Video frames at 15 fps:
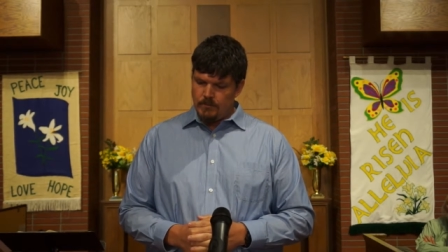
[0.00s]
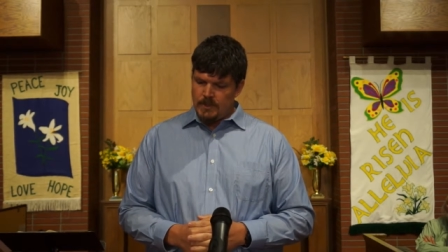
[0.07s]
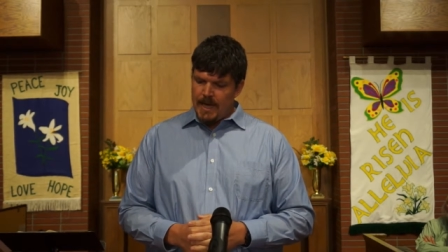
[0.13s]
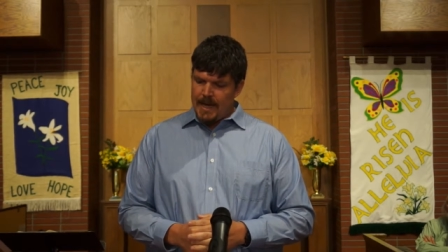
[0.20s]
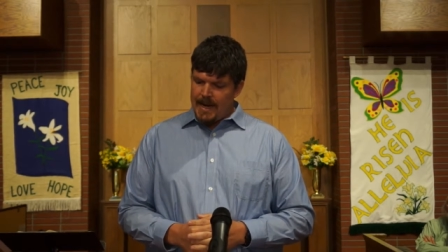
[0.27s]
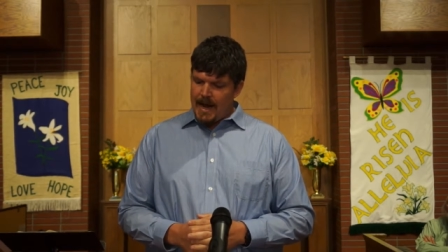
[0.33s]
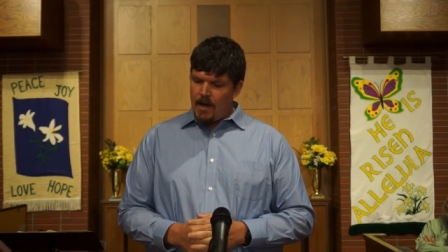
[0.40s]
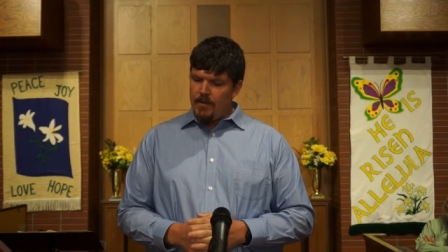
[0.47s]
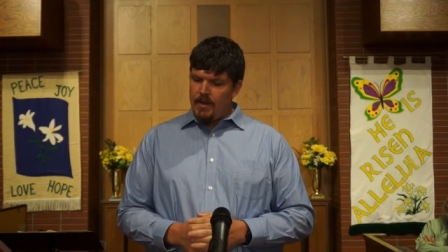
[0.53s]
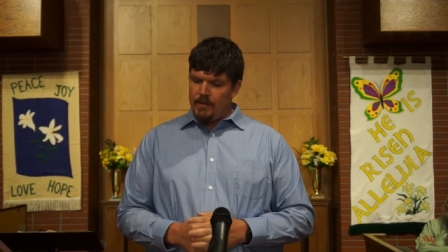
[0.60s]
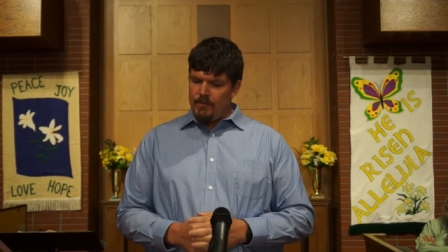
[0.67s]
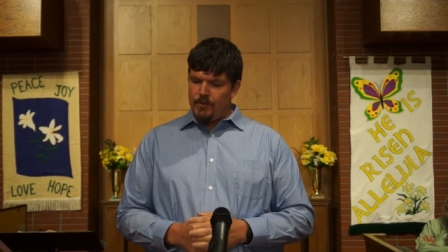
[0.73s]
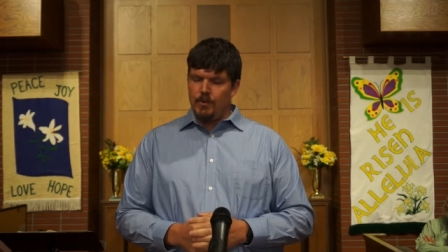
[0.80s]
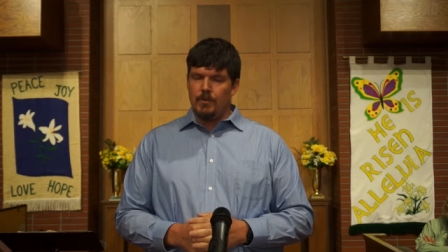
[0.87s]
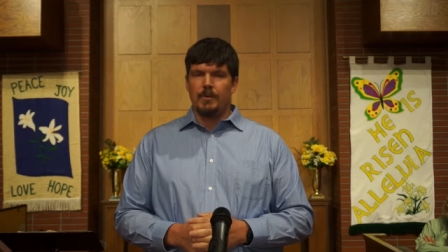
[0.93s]
and how they
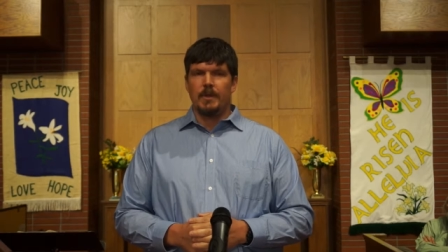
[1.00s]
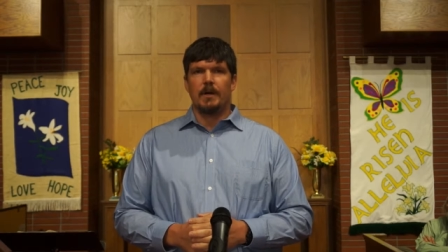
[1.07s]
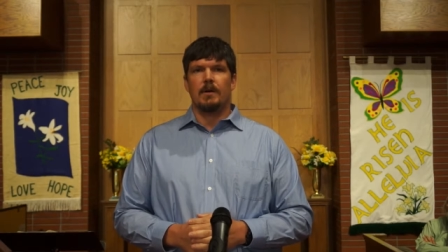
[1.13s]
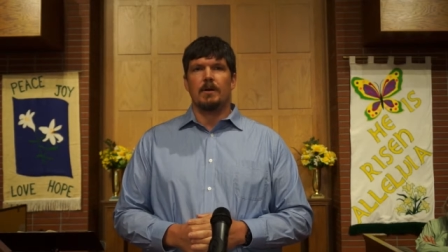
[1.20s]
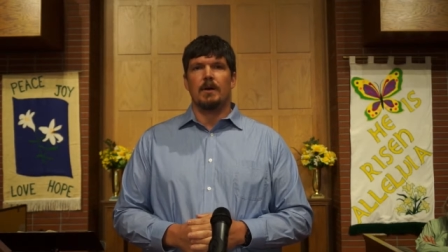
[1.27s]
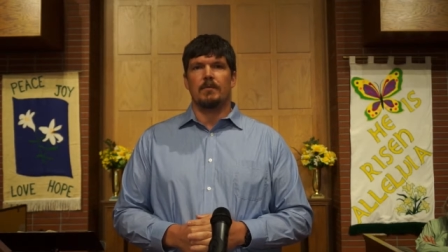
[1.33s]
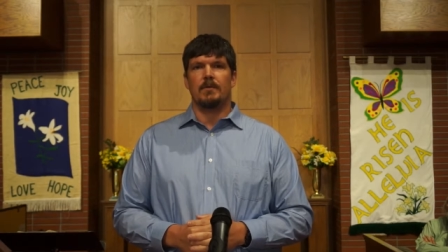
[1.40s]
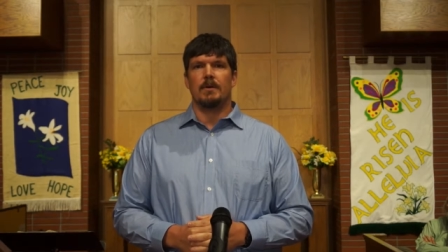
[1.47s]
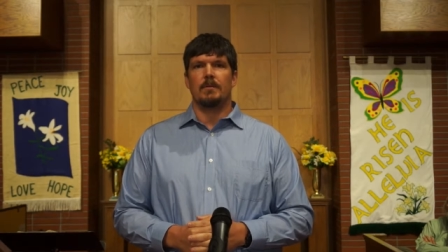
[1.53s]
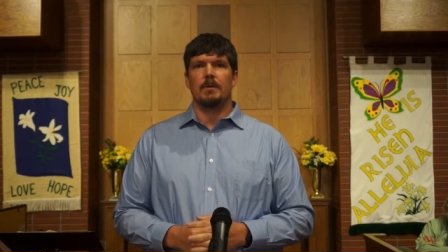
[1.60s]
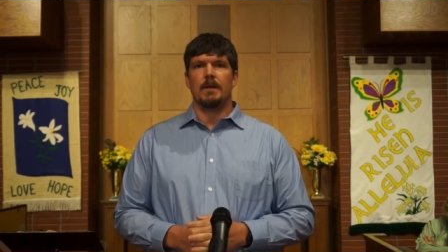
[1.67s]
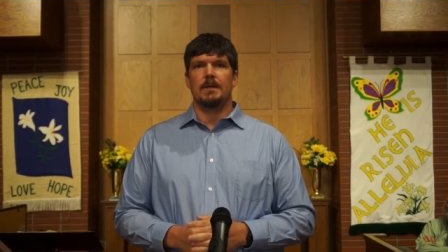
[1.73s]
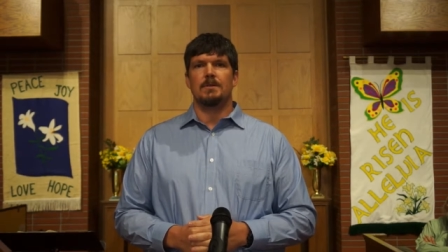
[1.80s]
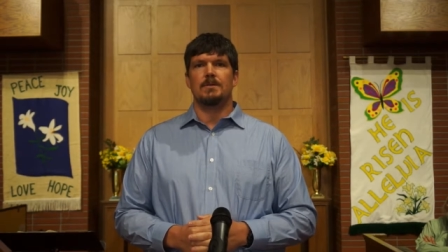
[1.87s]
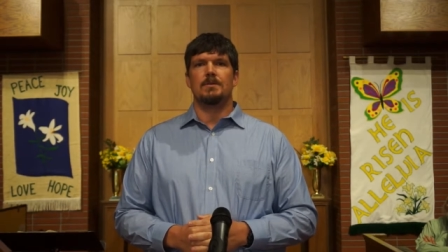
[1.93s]
viewed their covenant
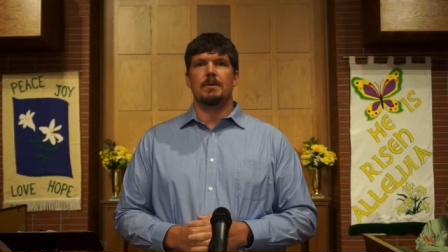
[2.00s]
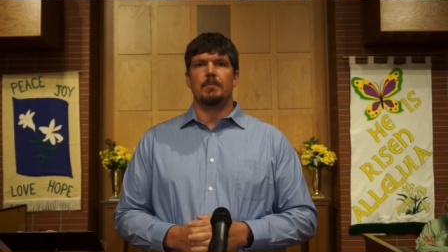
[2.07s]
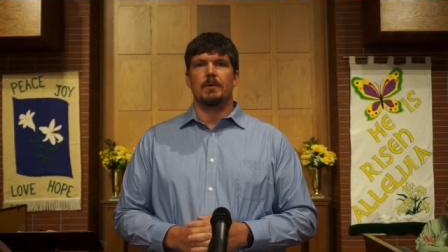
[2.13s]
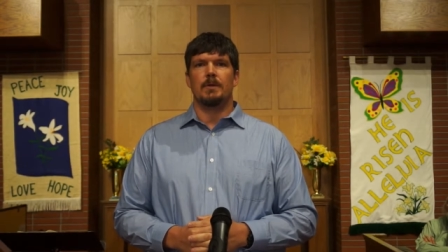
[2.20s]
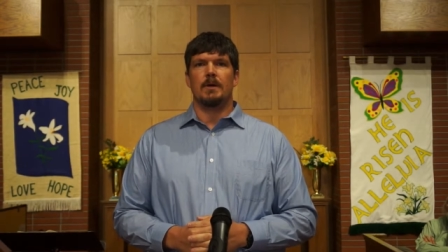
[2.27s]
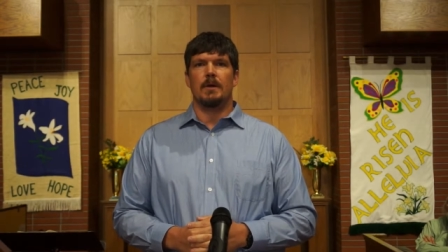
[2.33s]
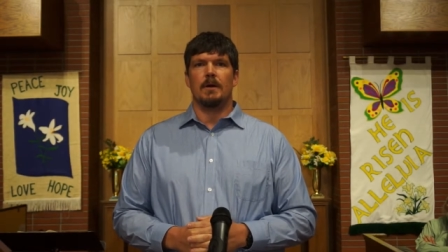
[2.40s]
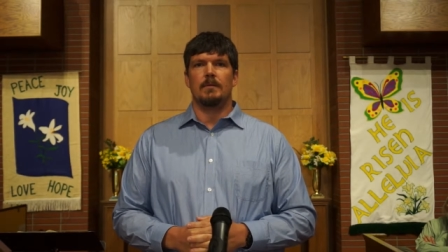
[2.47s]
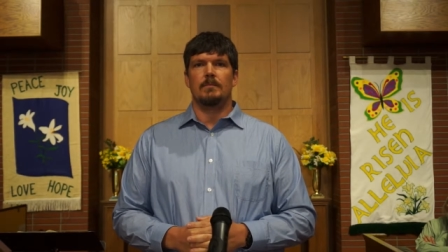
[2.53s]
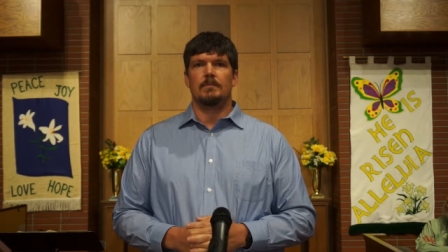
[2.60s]
relationship with God.